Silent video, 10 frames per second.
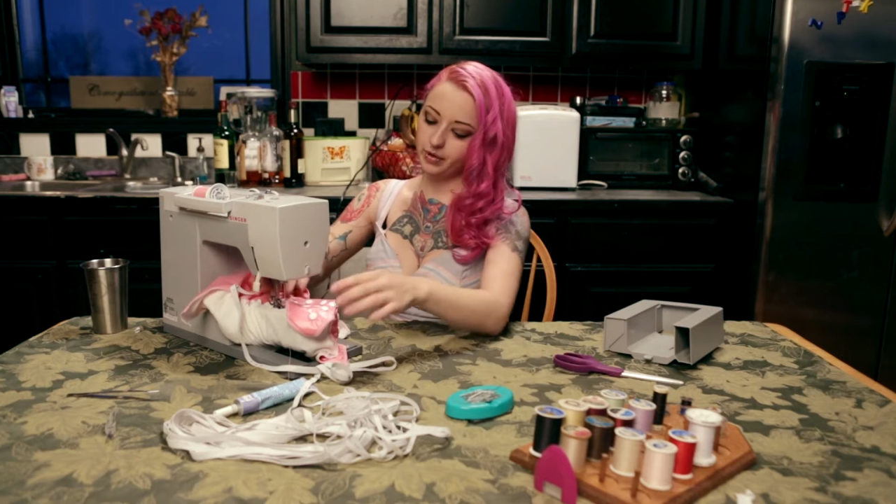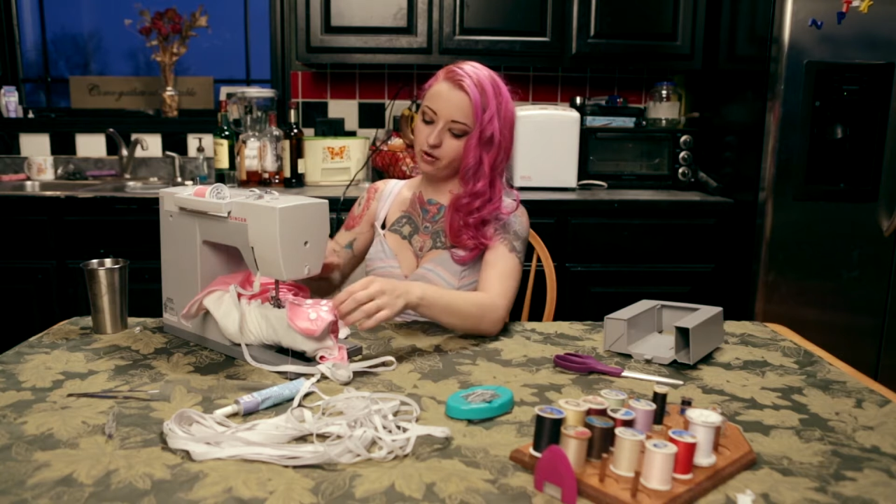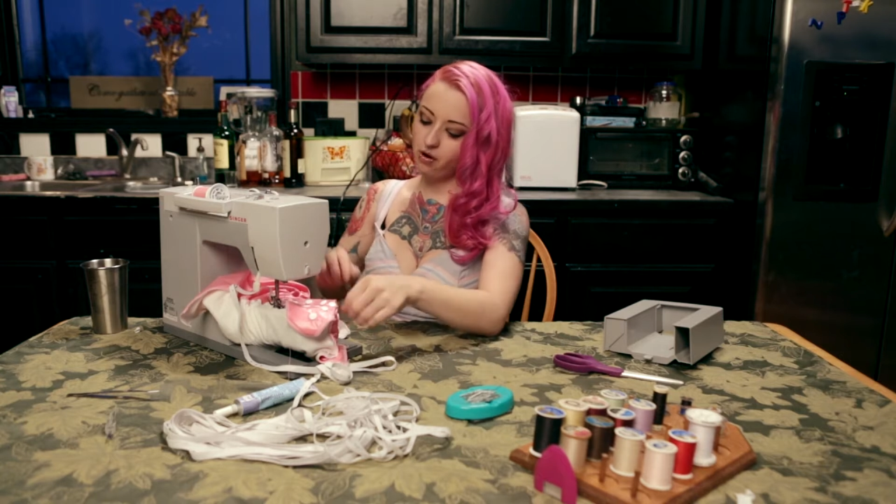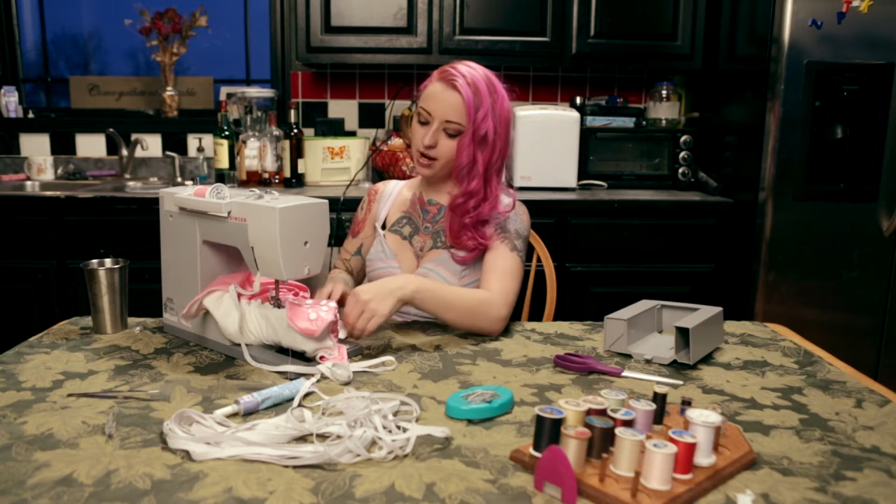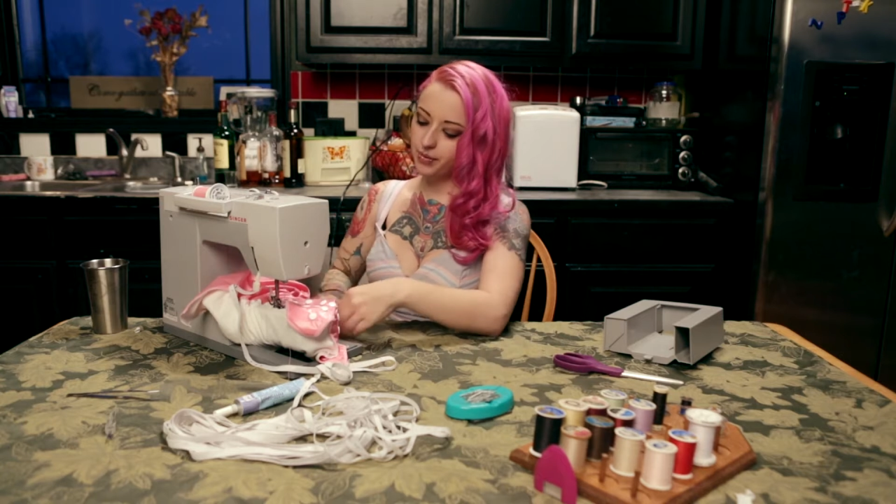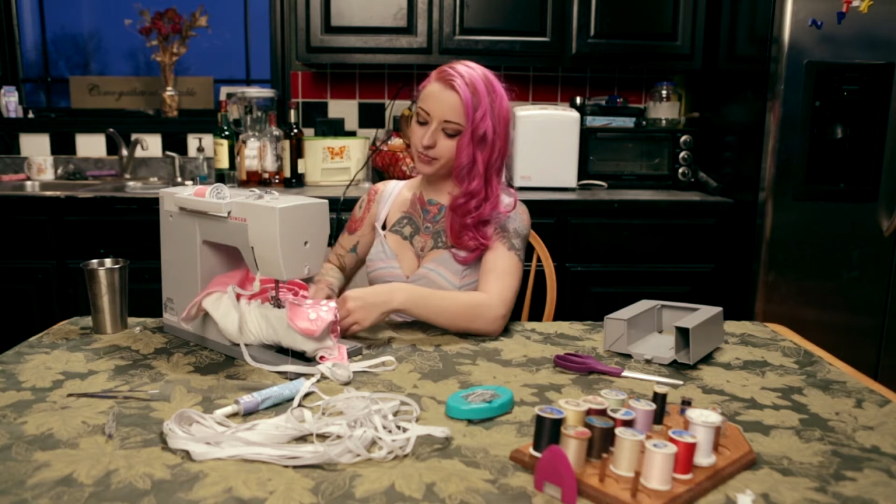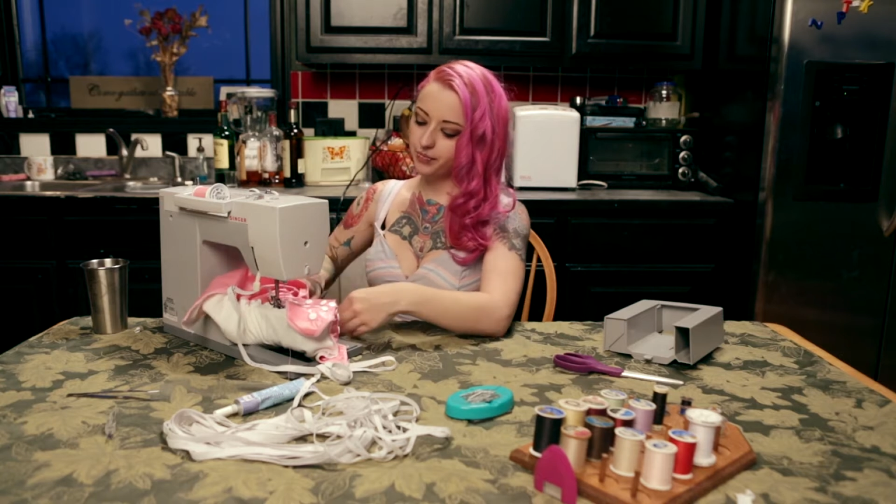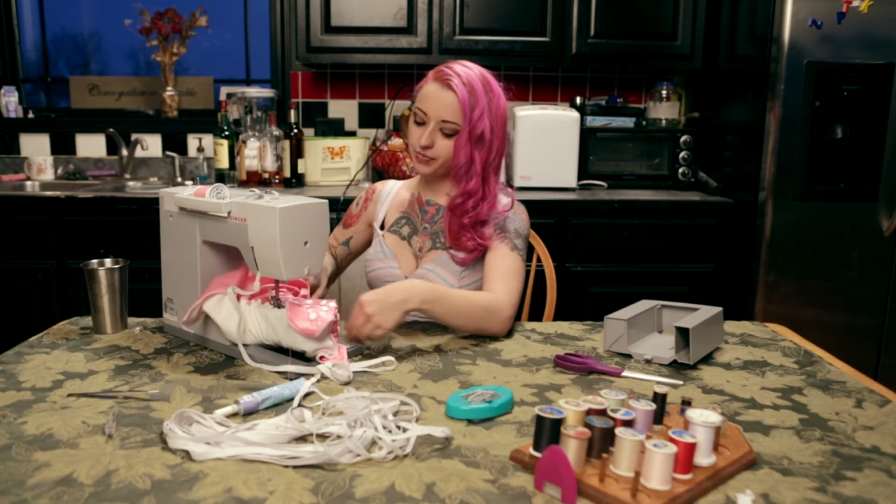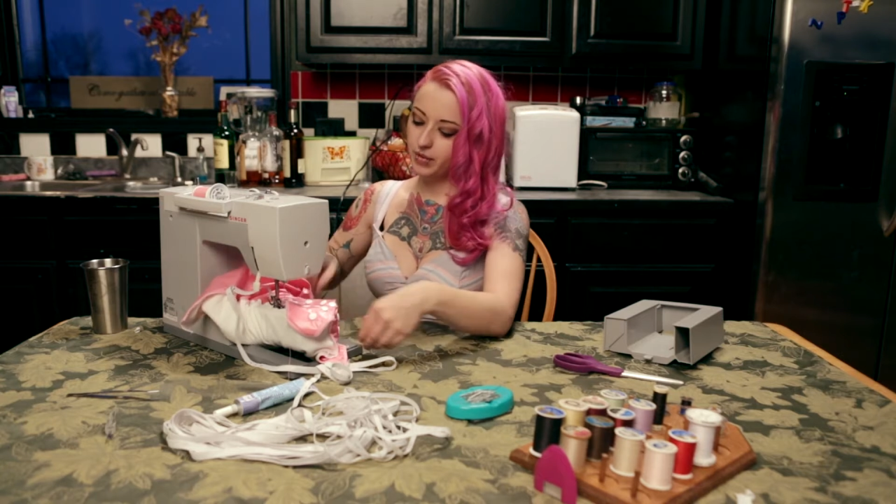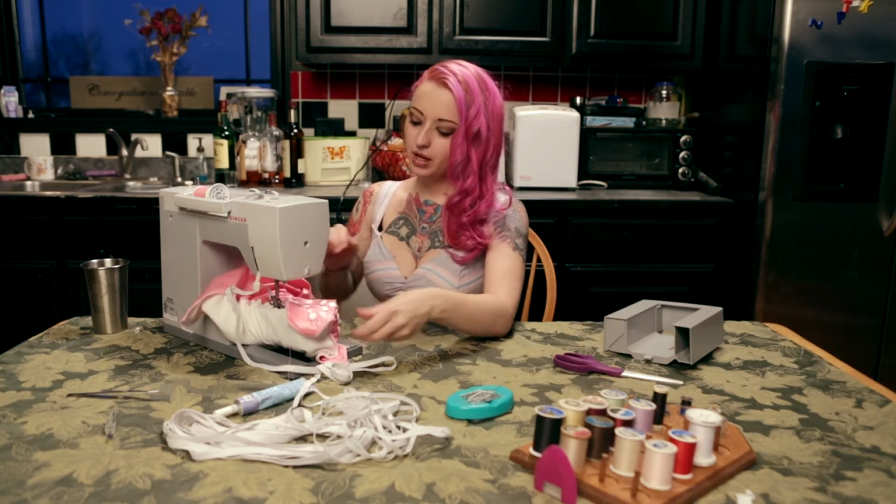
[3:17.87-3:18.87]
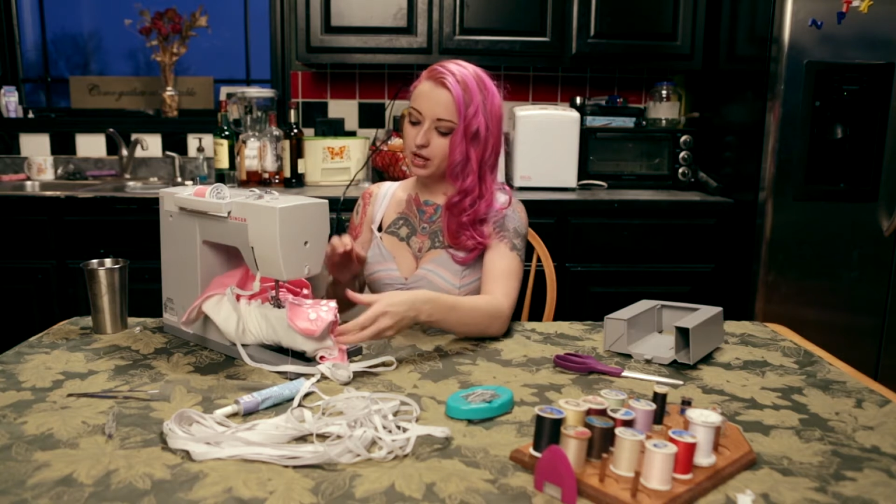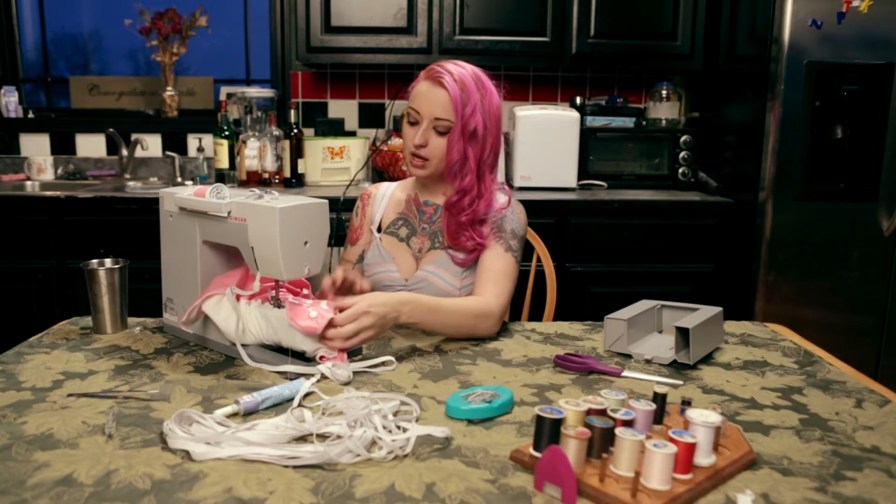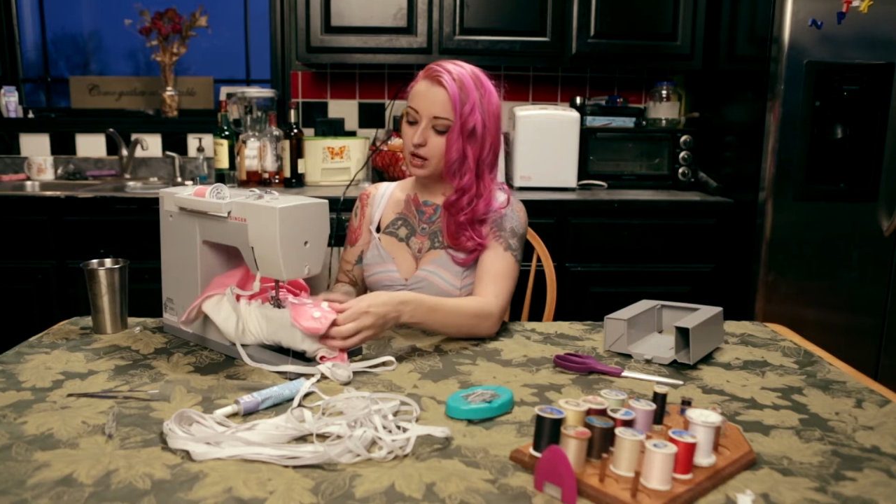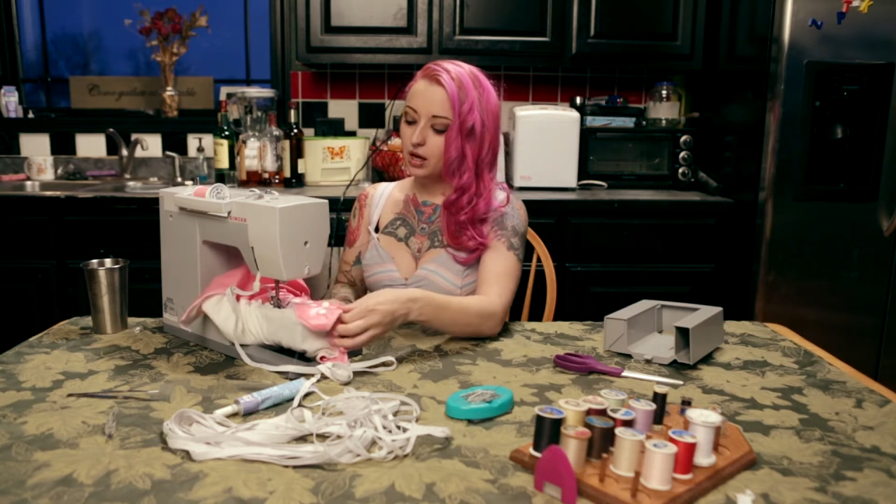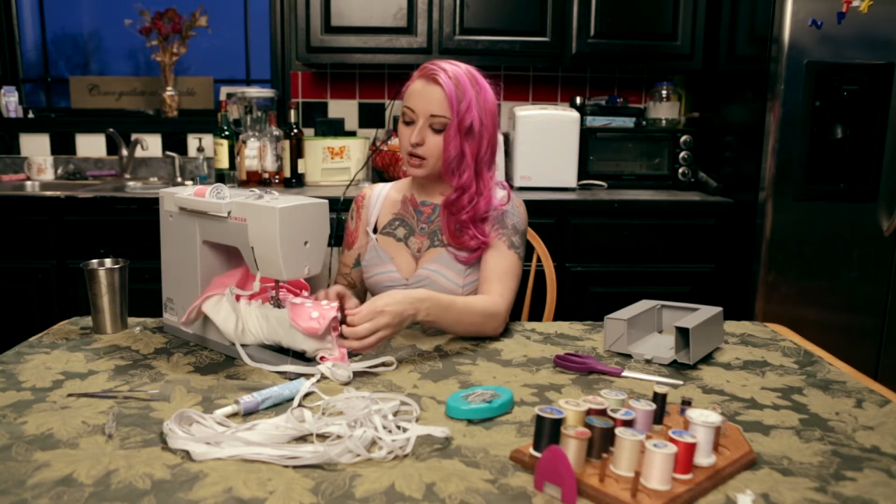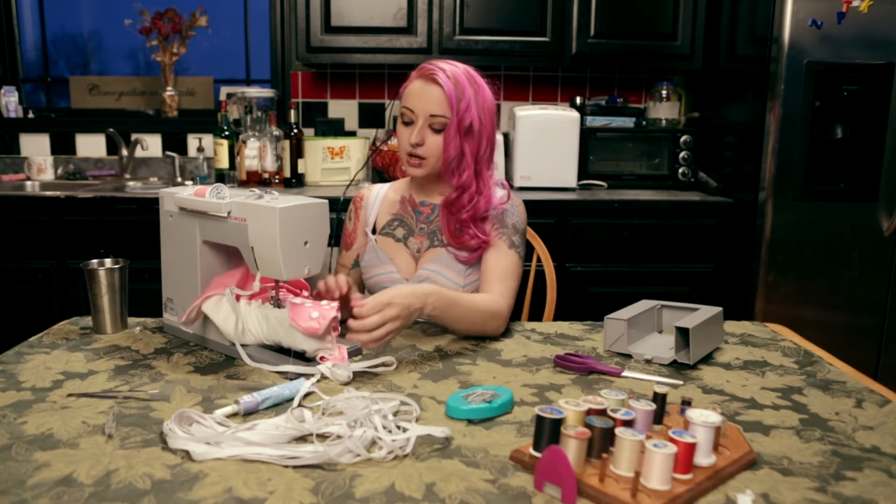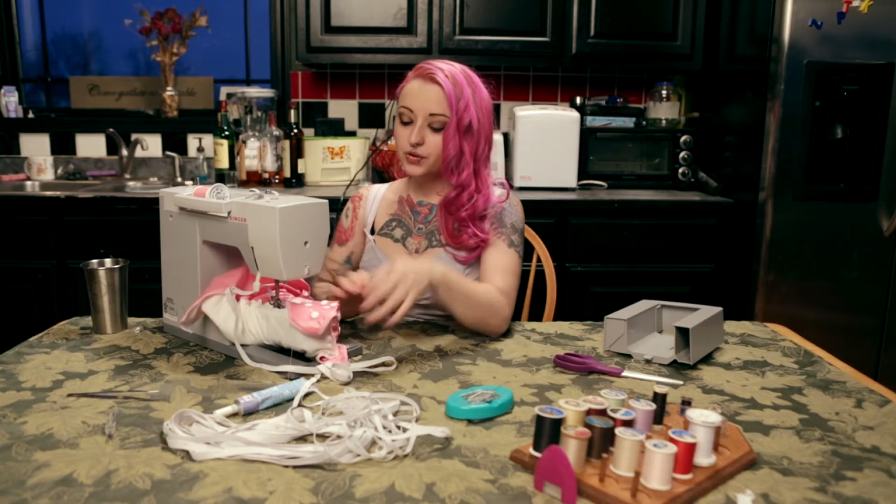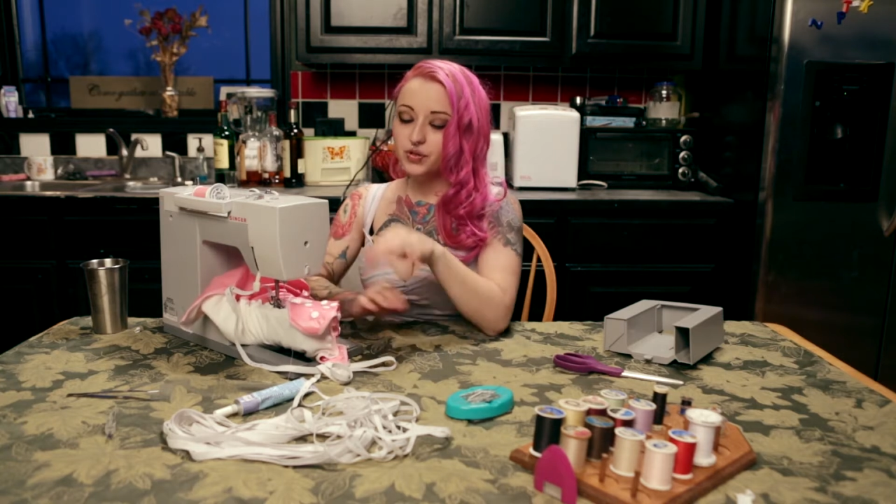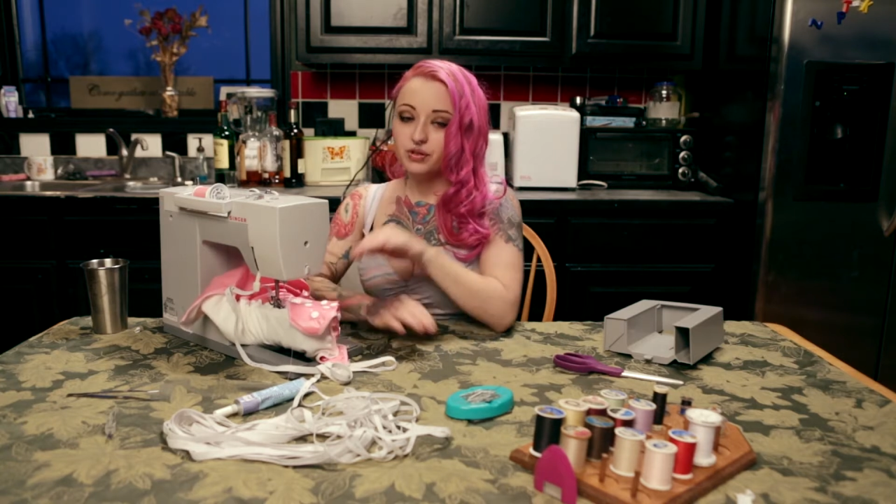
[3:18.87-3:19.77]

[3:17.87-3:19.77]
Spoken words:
All right, so